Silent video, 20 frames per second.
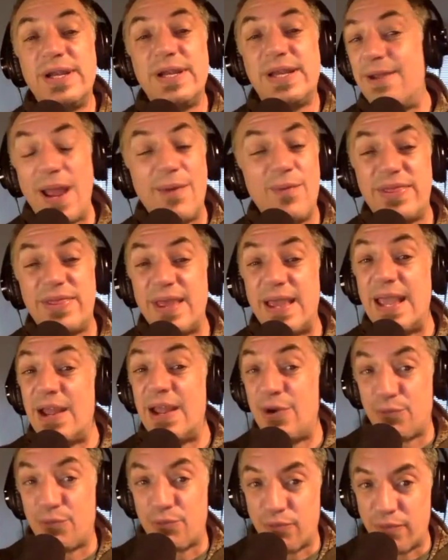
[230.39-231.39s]
get away
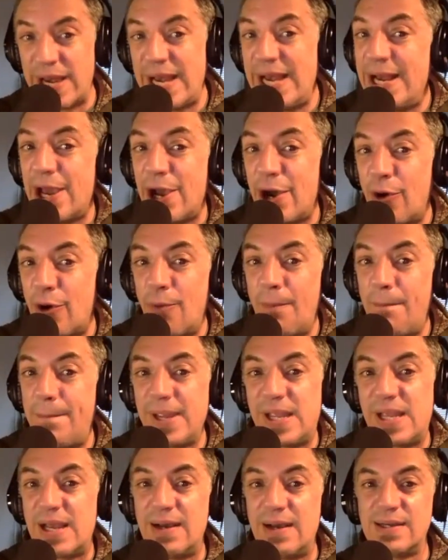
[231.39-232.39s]
with in
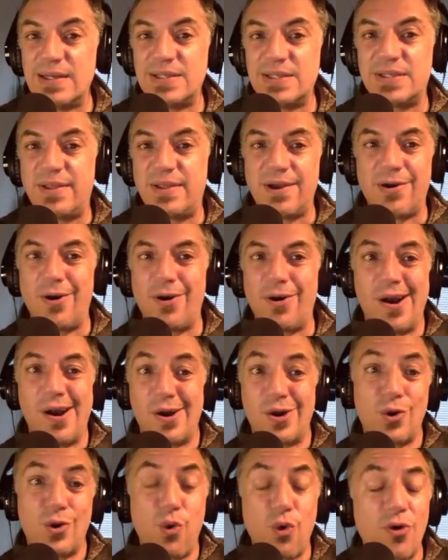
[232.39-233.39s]
Reno because there
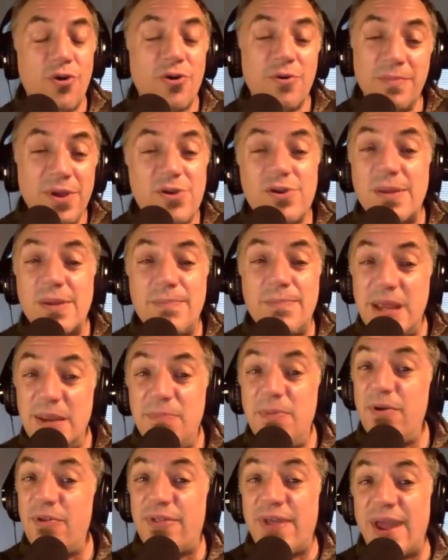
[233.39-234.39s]
are 250,000
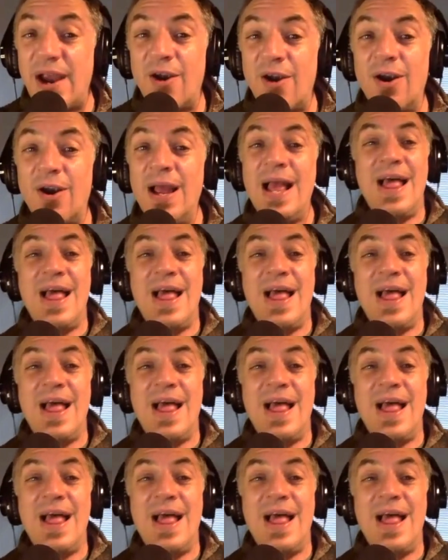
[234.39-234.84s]
people there,